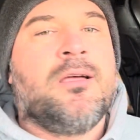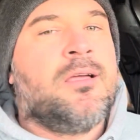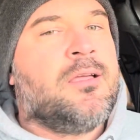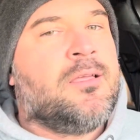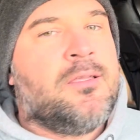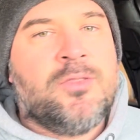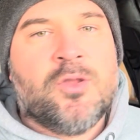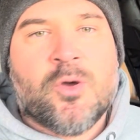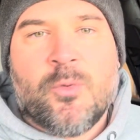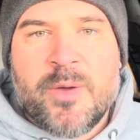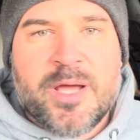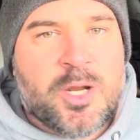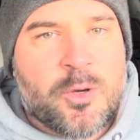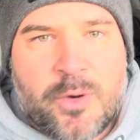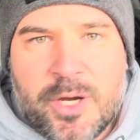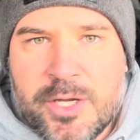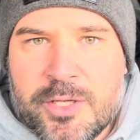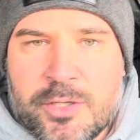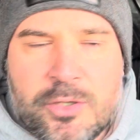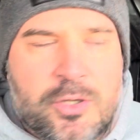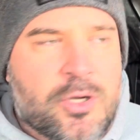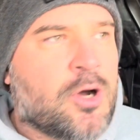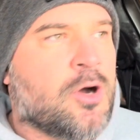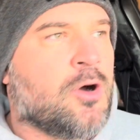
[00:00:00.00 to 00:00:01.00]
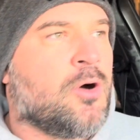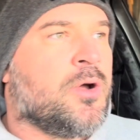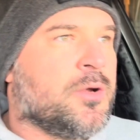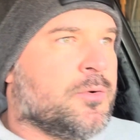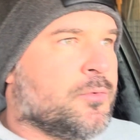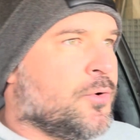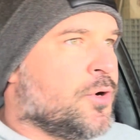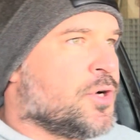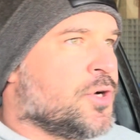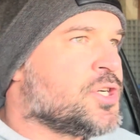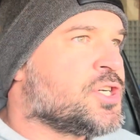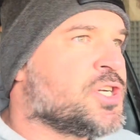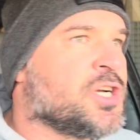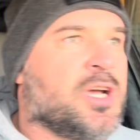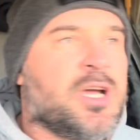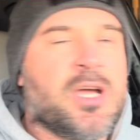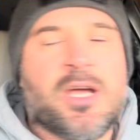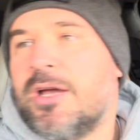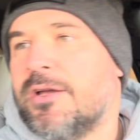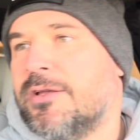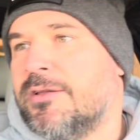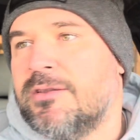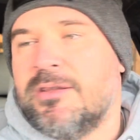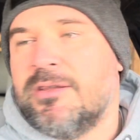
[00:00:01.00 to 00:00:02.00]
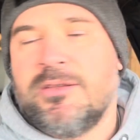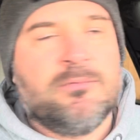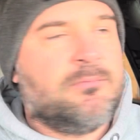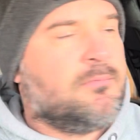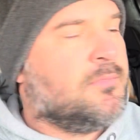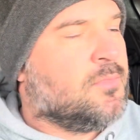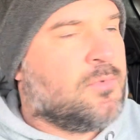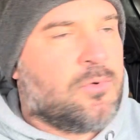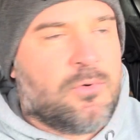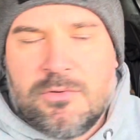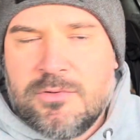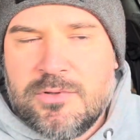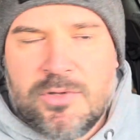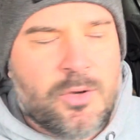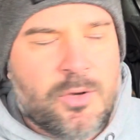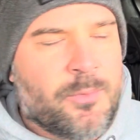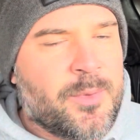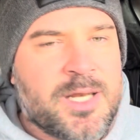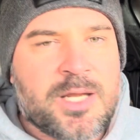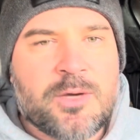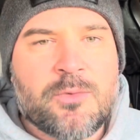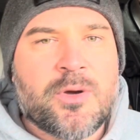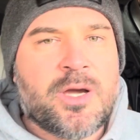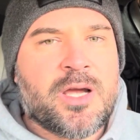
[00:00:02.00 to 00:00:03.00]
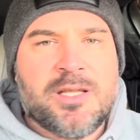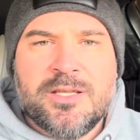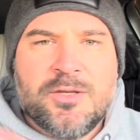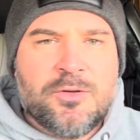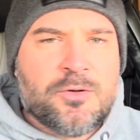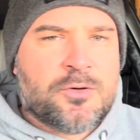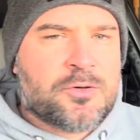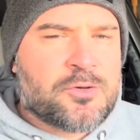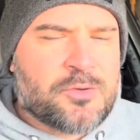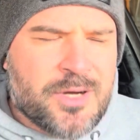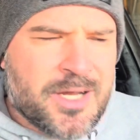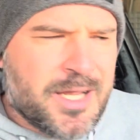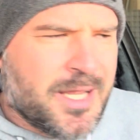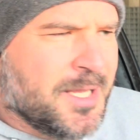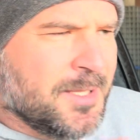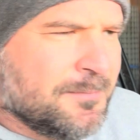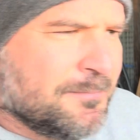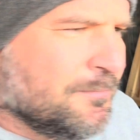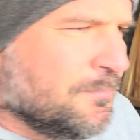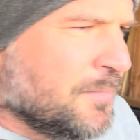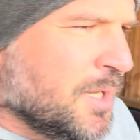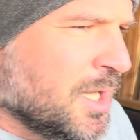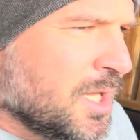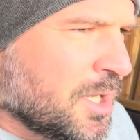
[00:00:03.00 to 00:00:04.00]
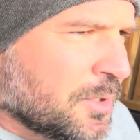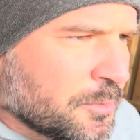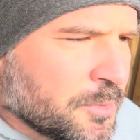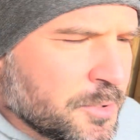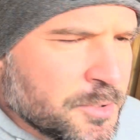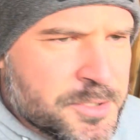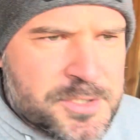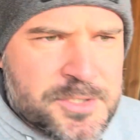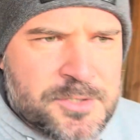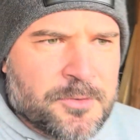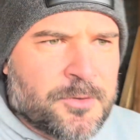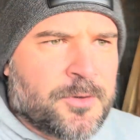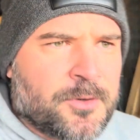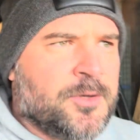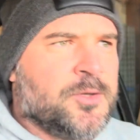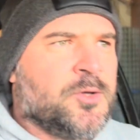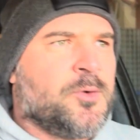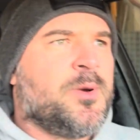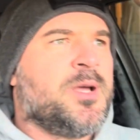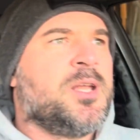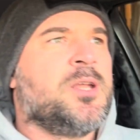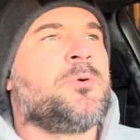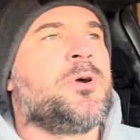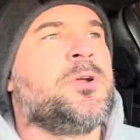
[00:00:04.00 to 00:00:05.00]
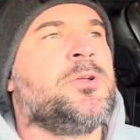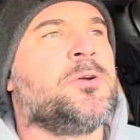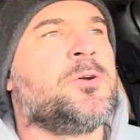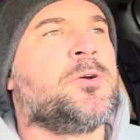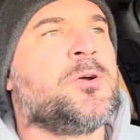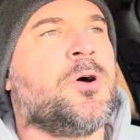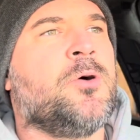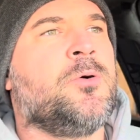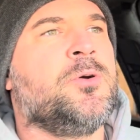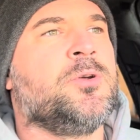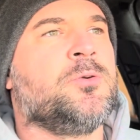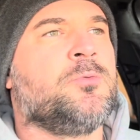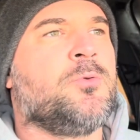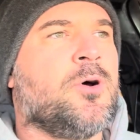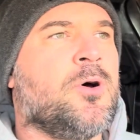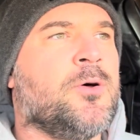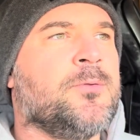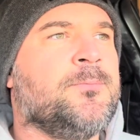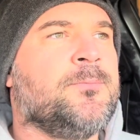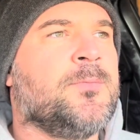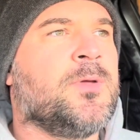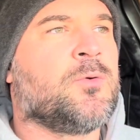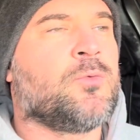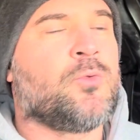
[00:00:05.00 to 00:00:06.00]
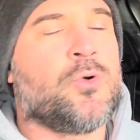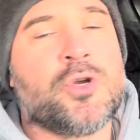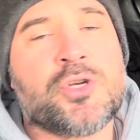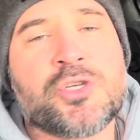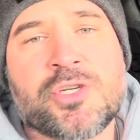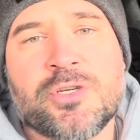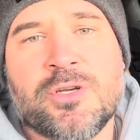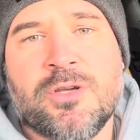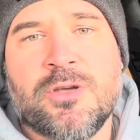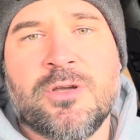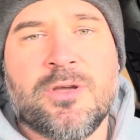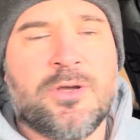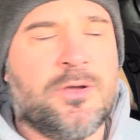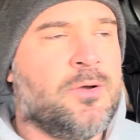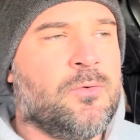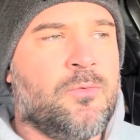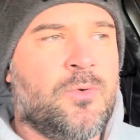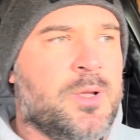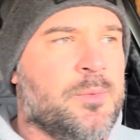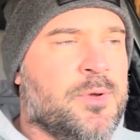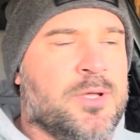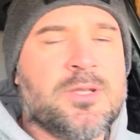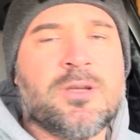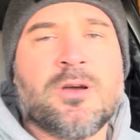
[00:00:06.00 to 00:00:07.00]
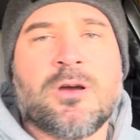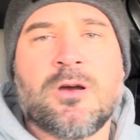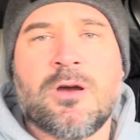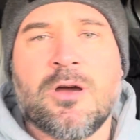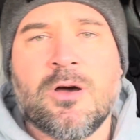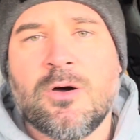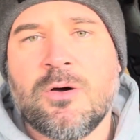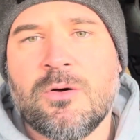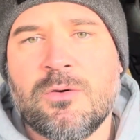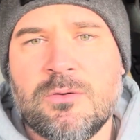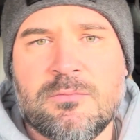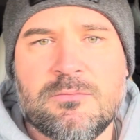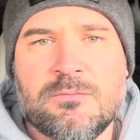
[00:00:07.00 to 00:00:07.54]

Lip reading: No matter where you go in Russia, or no matter where in Ukraine, Belarus, or no matter where you go in the world, women are all